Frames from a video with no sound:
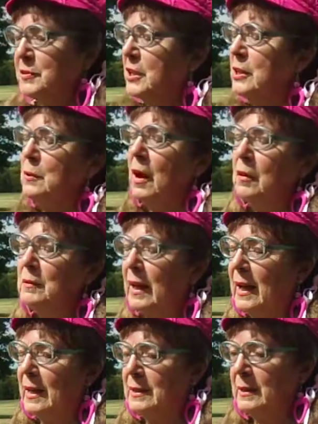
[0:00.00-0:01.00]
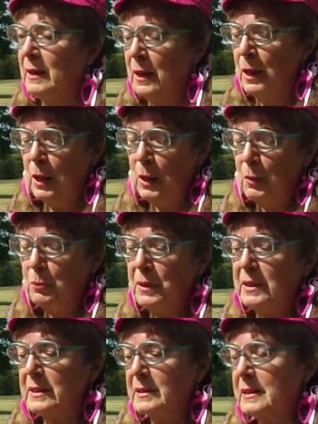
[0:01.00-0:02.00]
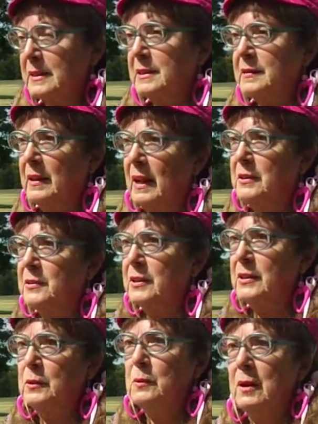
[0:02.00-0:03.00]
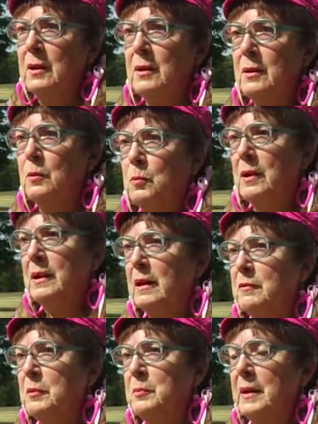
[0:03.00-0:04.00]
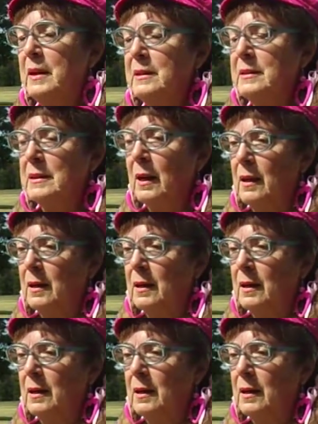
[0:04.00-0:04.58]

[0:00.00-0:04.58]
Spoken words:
have two online businesses that I do. One of them is